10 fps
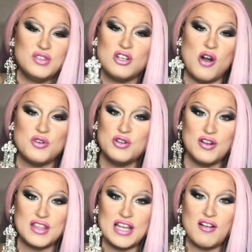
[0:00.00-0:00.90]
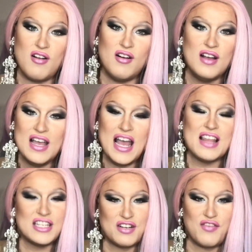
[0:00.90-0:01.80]
go do your thing, girl,
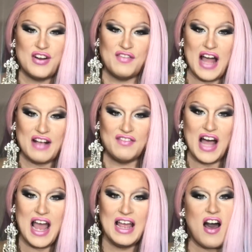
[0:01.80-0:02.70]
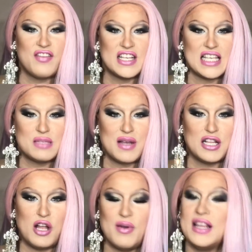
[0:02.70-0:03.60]
and let your freak flag fly. This has been
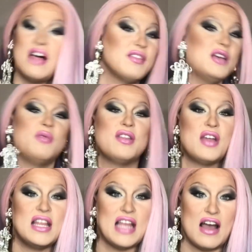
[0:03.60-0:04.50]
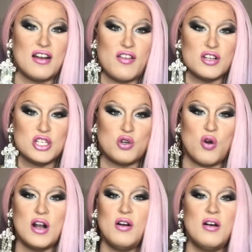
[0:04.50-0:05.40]
Chloe Lovely with yet another
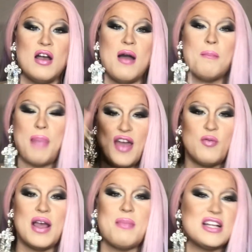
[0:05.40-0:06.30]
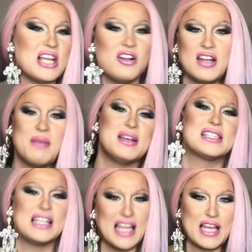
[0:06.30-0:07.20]
tutorial. By the way, my channel name is
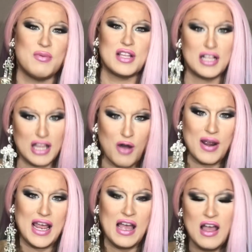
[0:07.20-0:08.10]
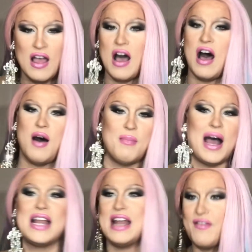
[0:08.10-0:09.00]
Click It With Chloe.
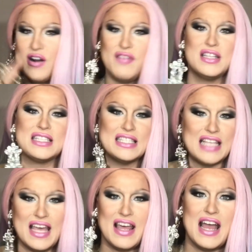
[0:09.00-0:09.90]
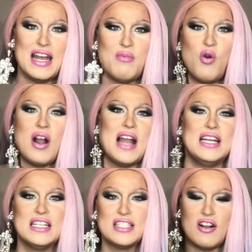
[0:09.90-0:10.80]
I never even say that anymore. I
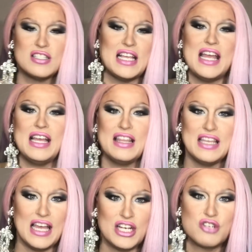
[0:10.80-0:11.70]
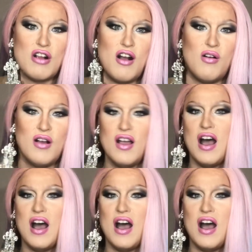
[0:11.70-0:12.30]
need to start saying it in the intro.